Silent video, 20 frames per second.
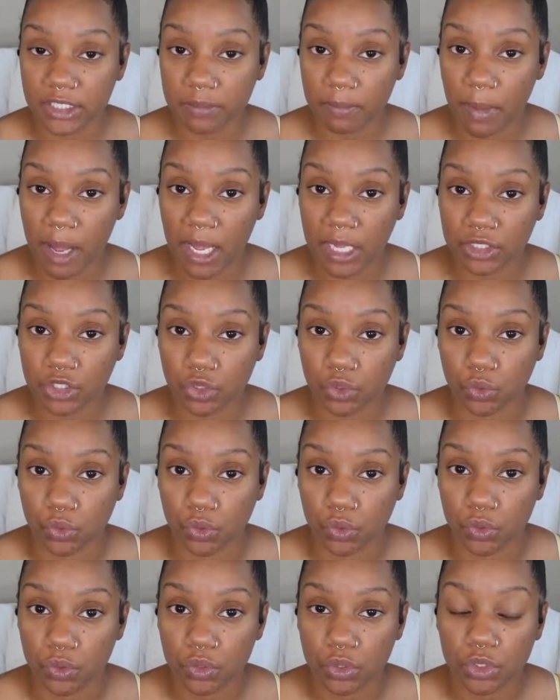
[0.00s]

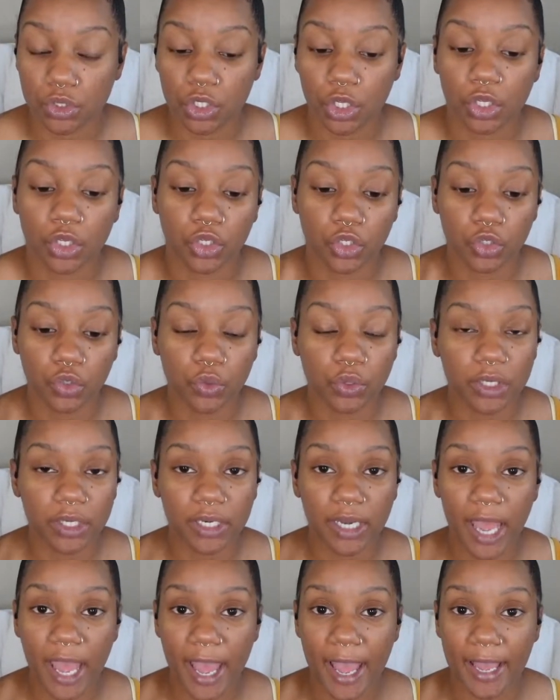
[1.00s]
modules. You
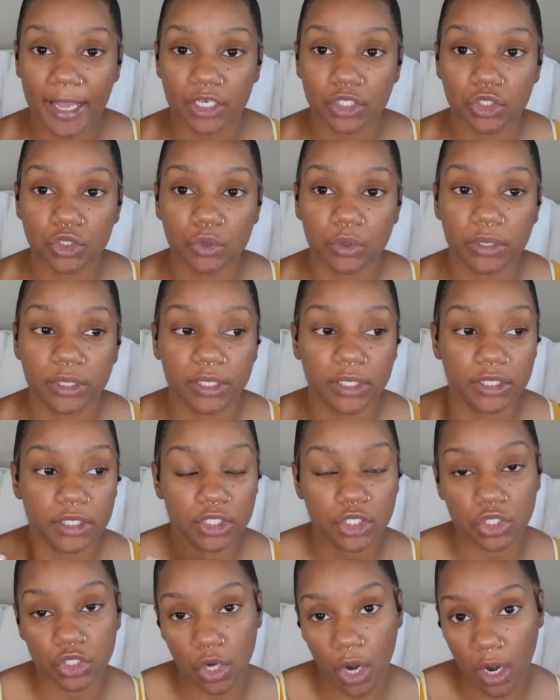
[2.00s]
could actually
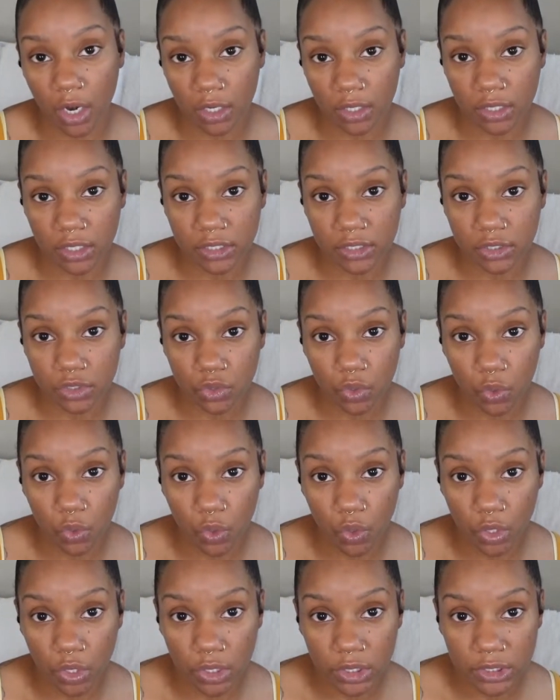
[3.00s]
start this
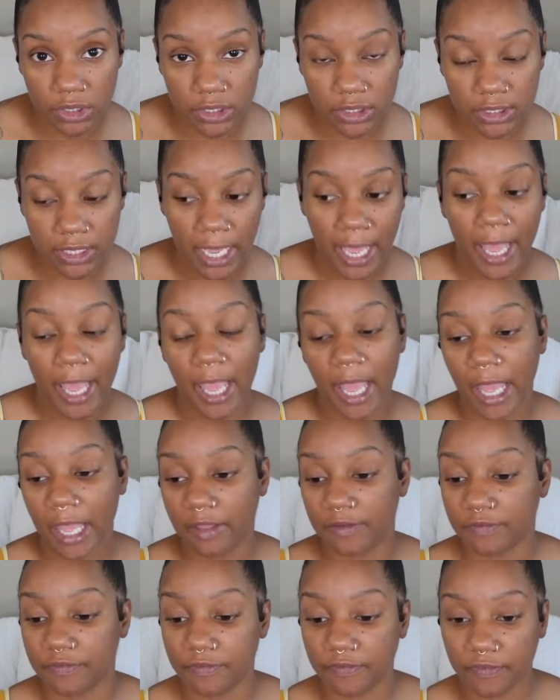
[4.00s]
course
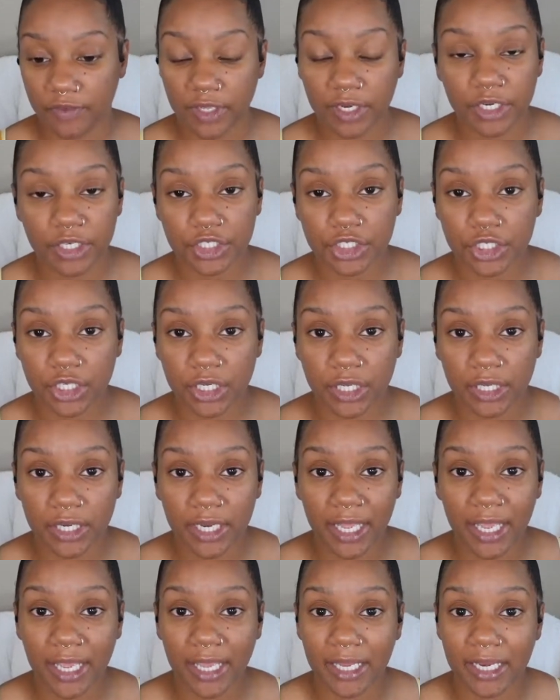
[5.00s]
and finish it
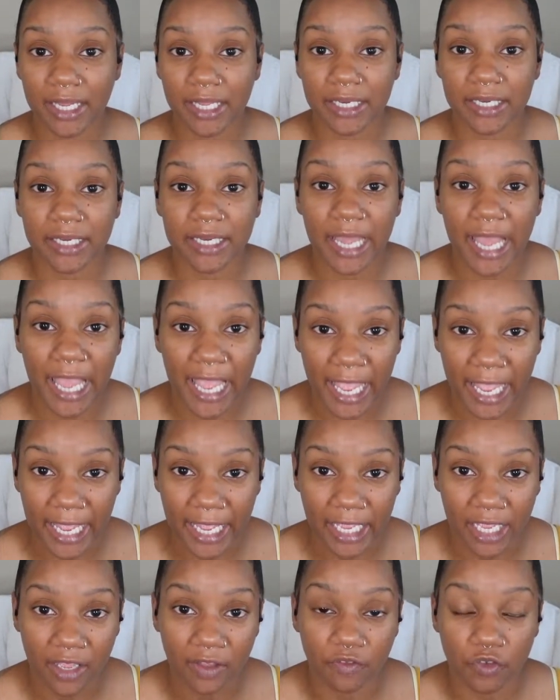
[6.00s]
in a day
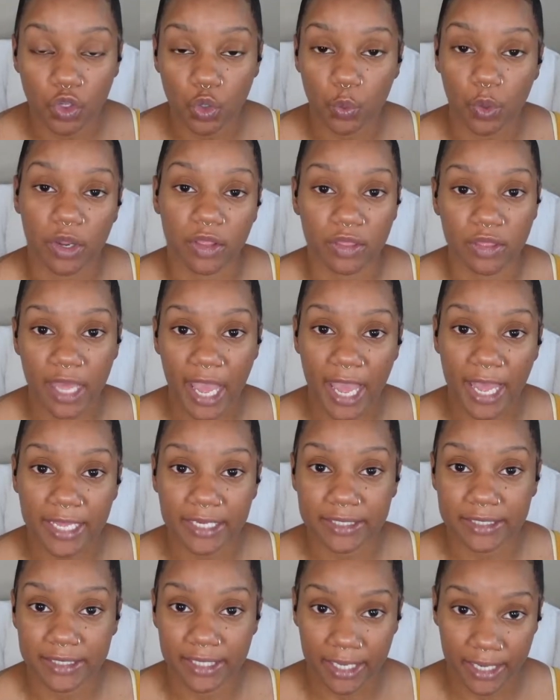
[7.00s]
if you were that
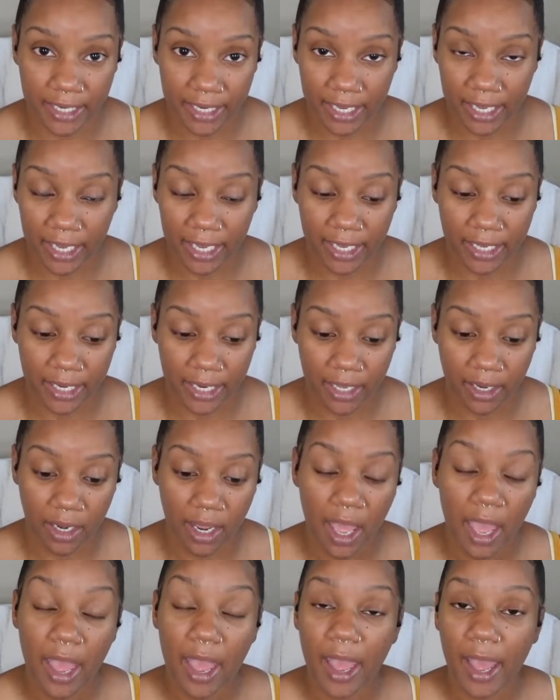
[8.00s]
dedicated.
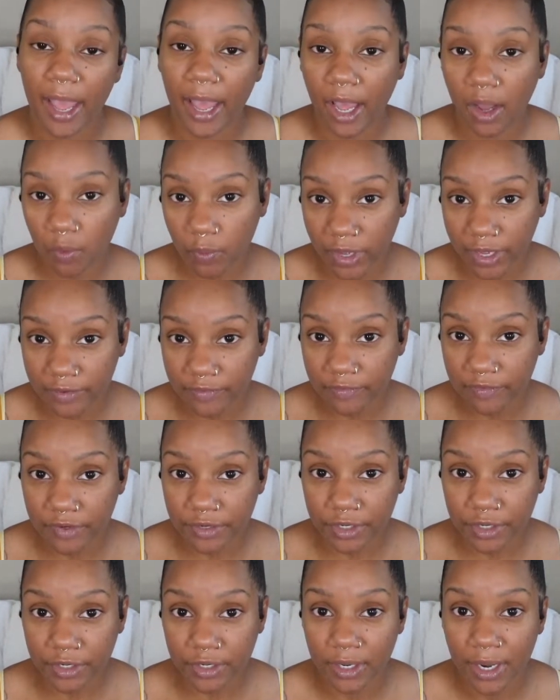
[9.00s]

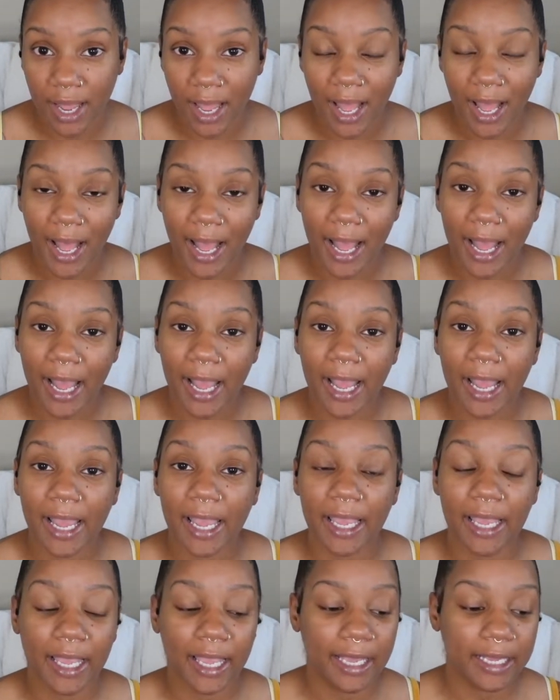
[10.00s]
However,
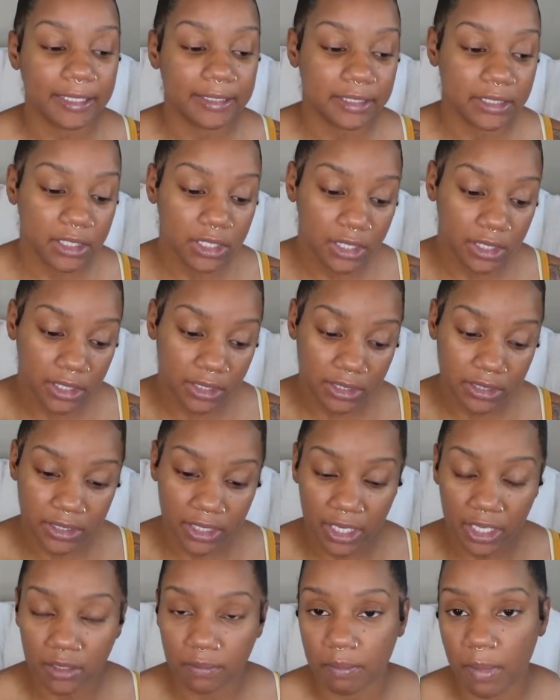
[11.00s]
I
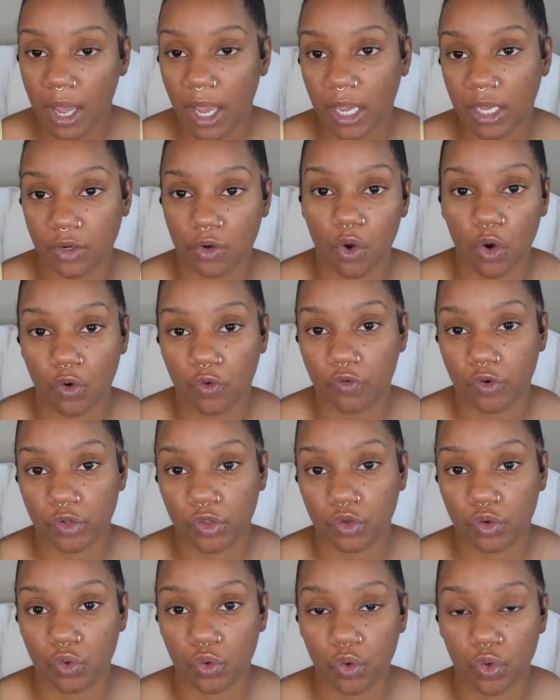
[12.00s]
did mine over the
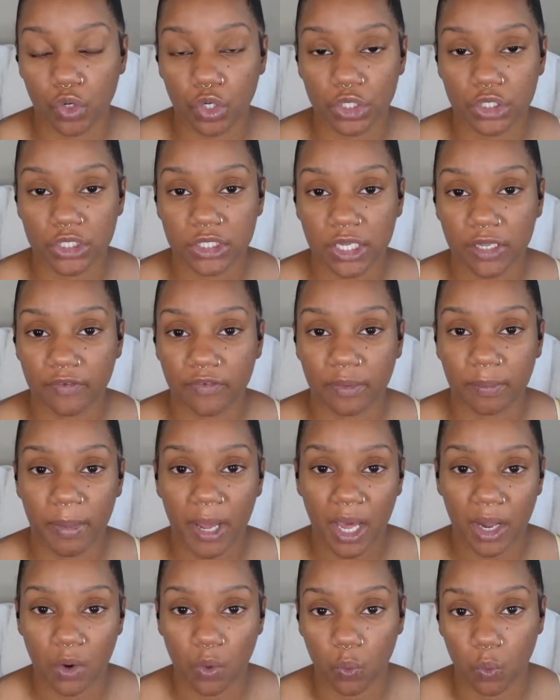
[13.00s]
course of
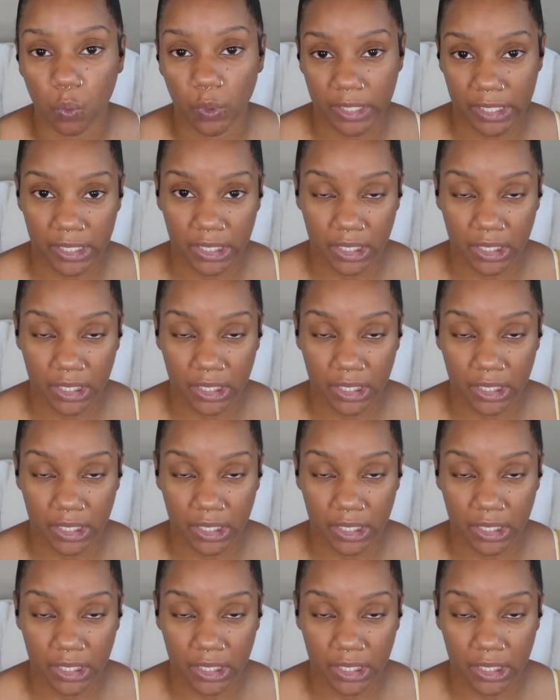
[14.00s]
about a week.